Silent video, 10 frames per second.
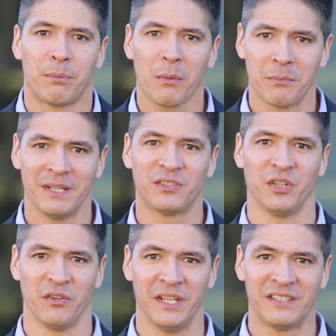problem is
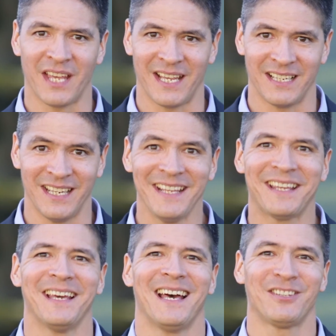that the
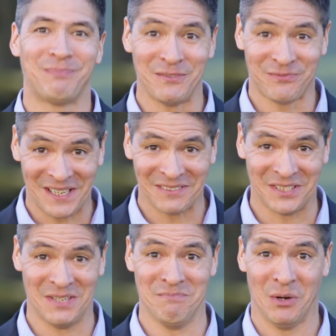technique has been
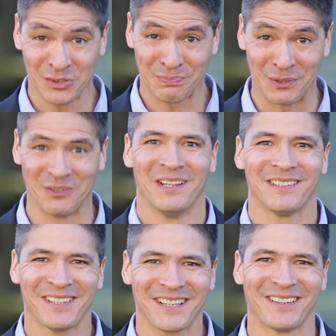found in multiple
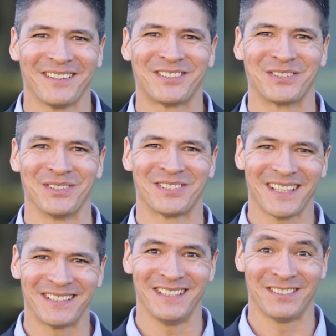psychological
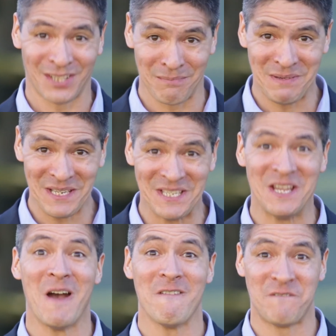studies to
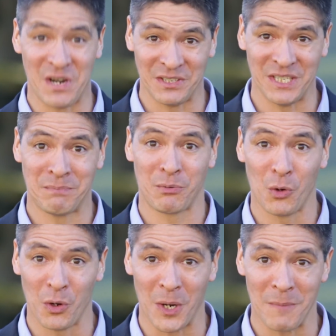be very
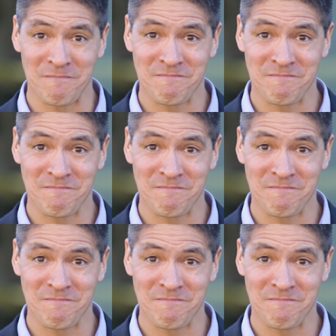poor.